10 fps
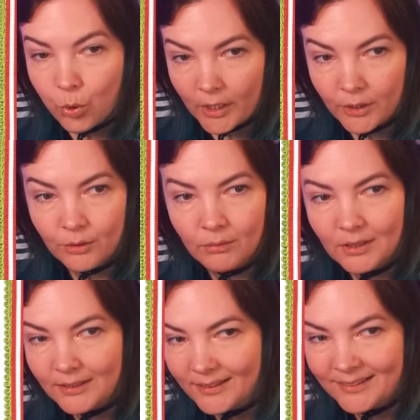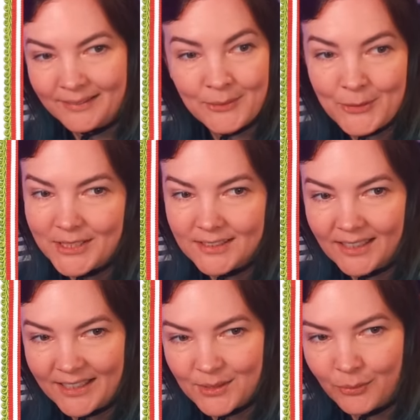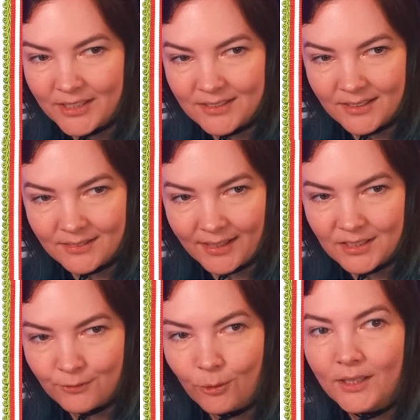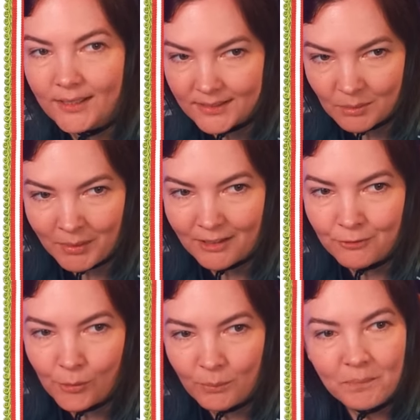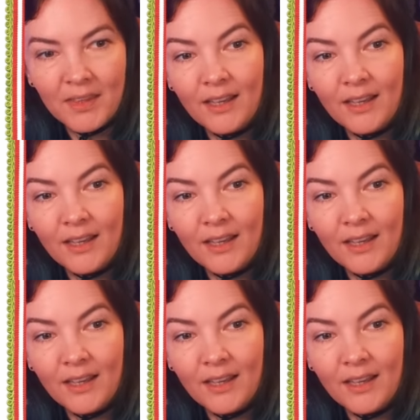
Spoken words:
Who decides what is distasteful? It is the platform.